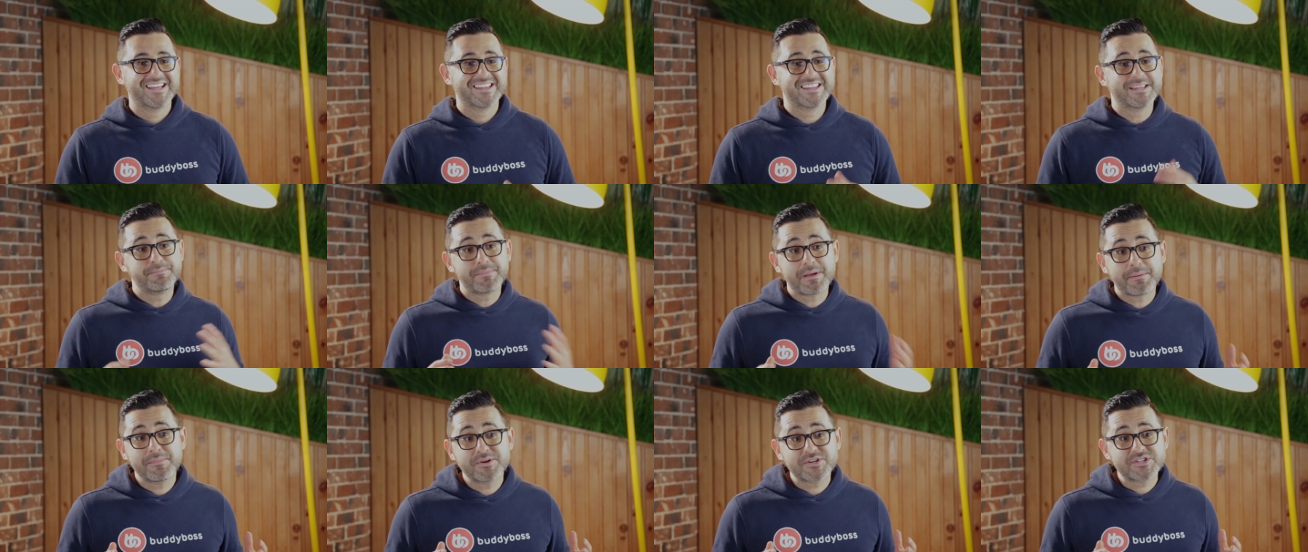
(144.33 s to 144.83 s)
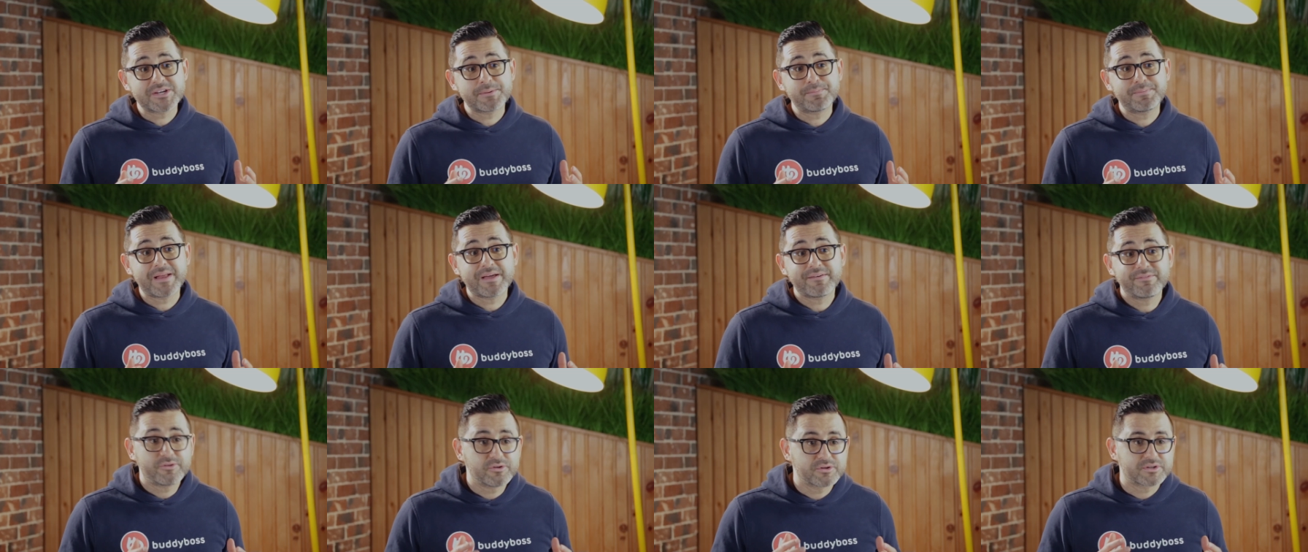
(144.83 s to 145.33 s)
The membership
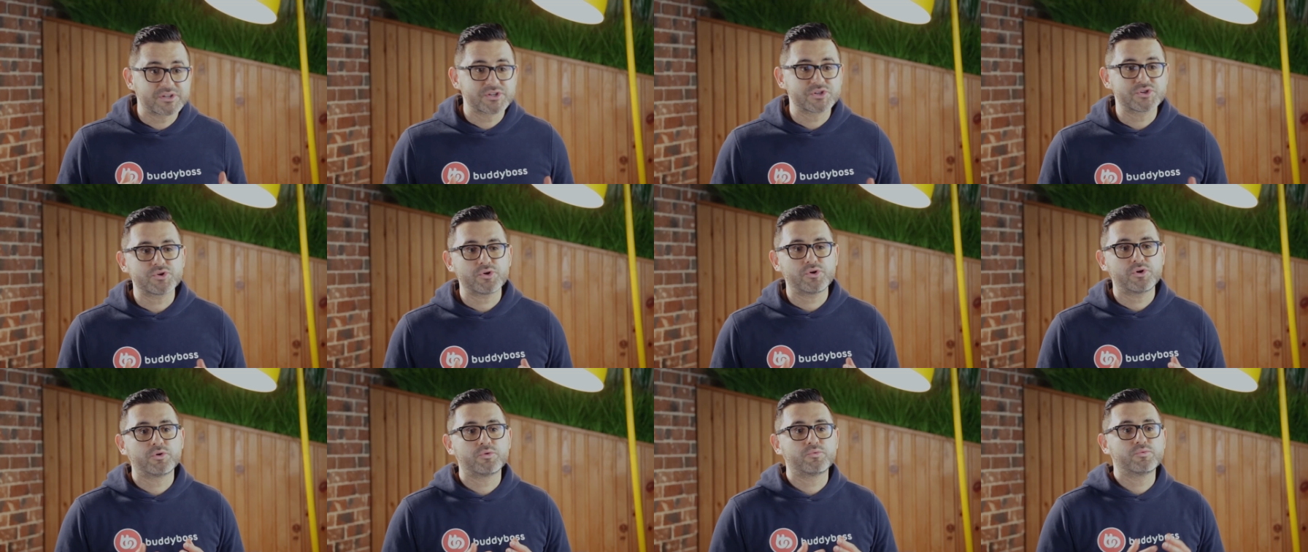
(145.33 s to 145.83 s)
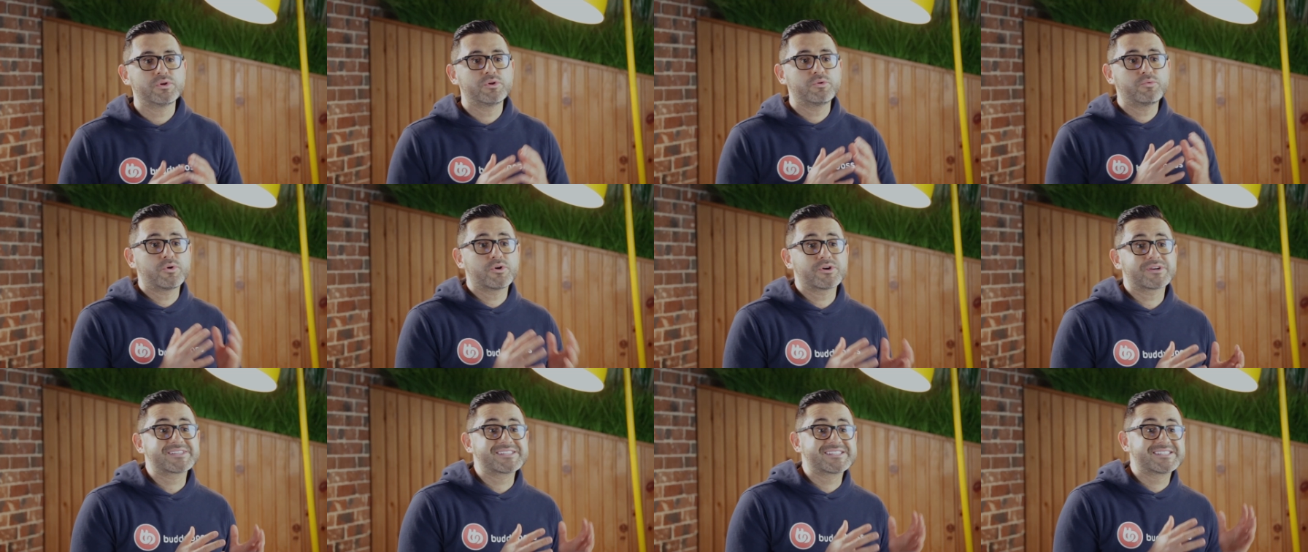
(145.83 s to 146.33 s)
level control will
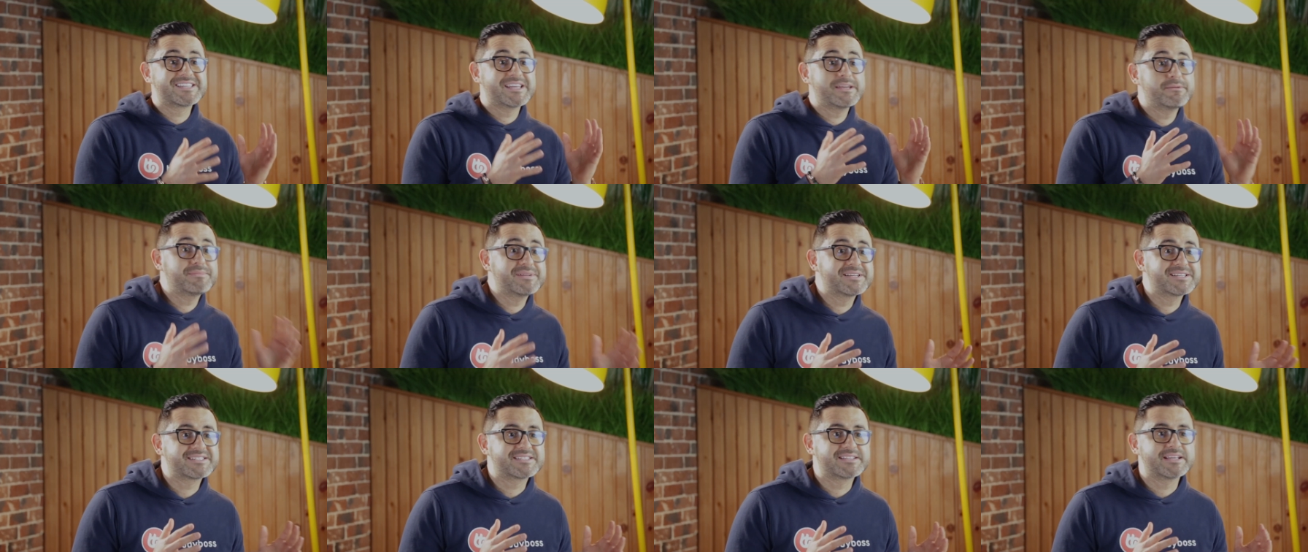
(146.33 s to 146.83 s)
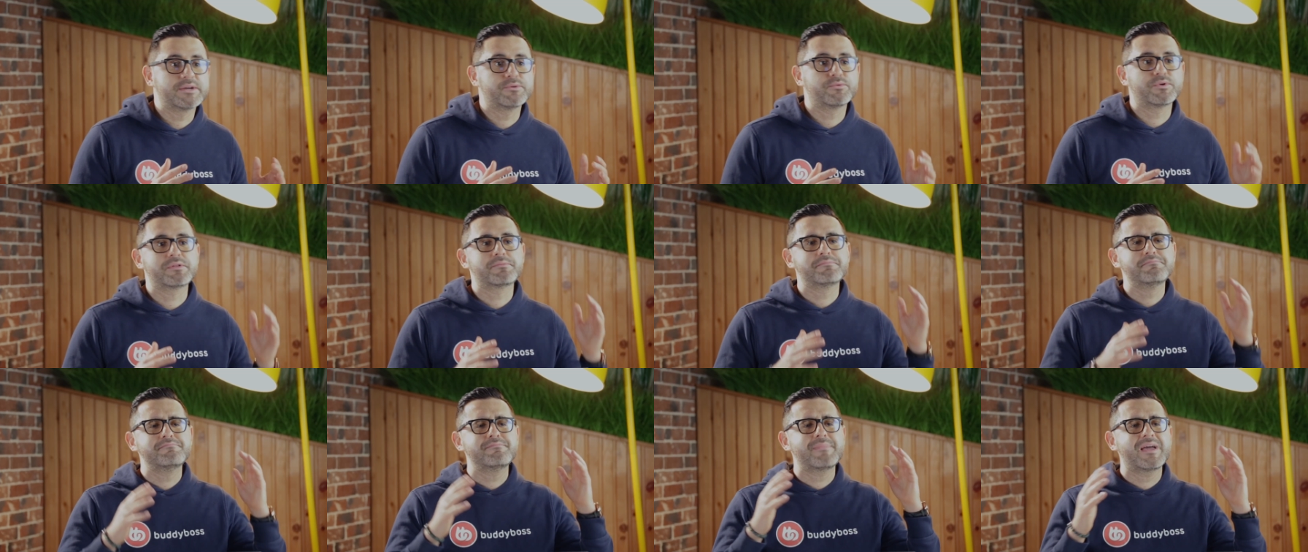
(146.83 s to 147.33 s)
work seamlessly
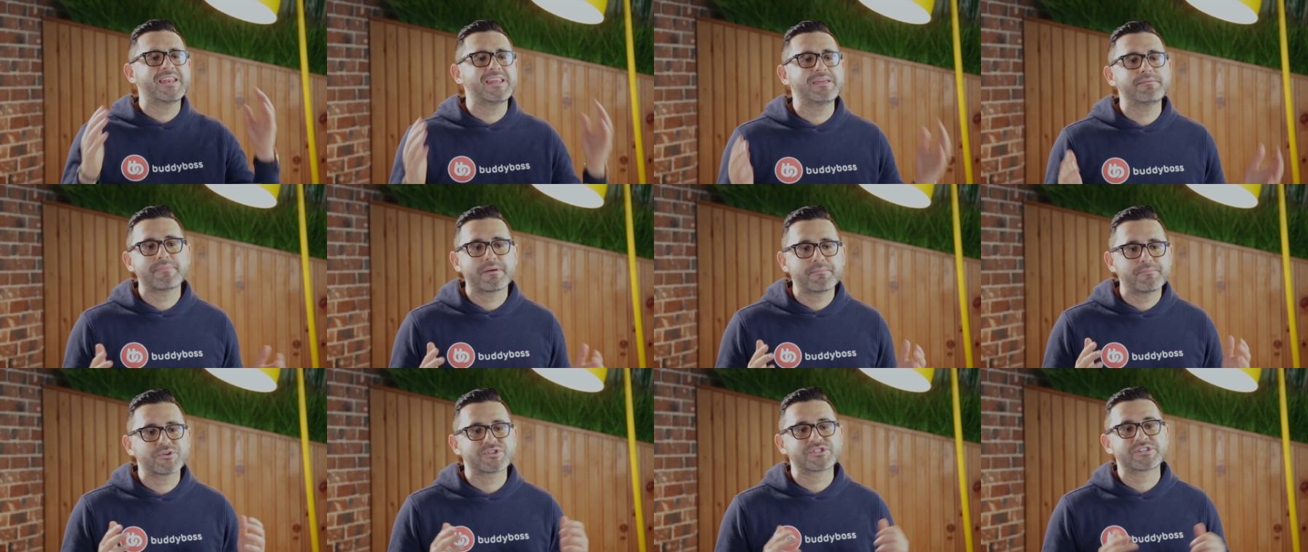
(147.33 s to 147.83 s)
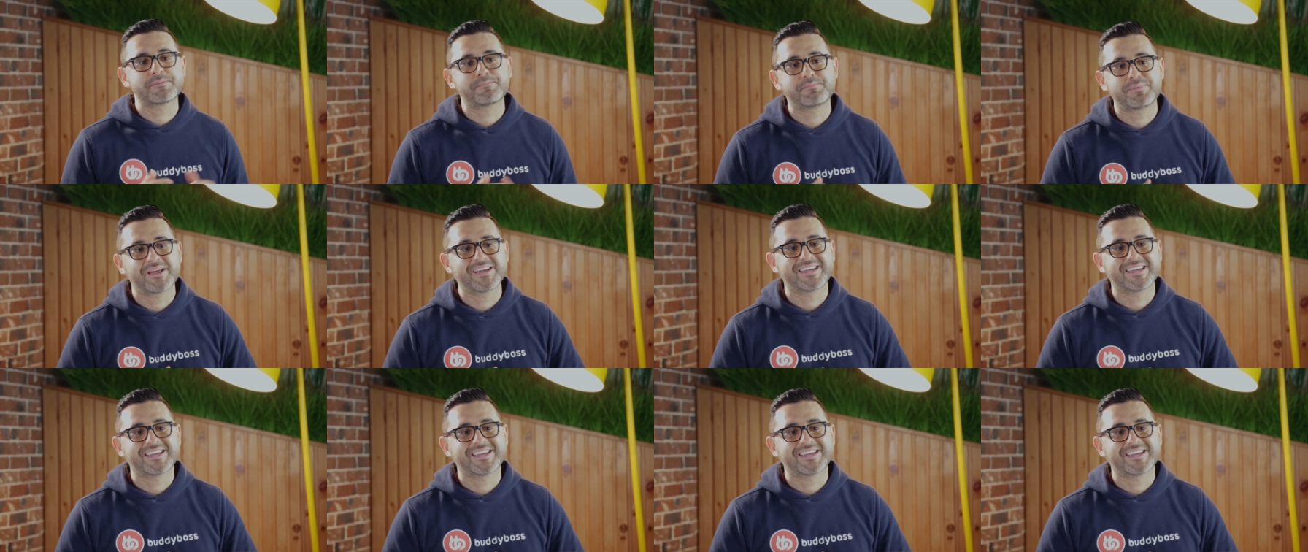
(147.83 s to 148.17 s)
with many membership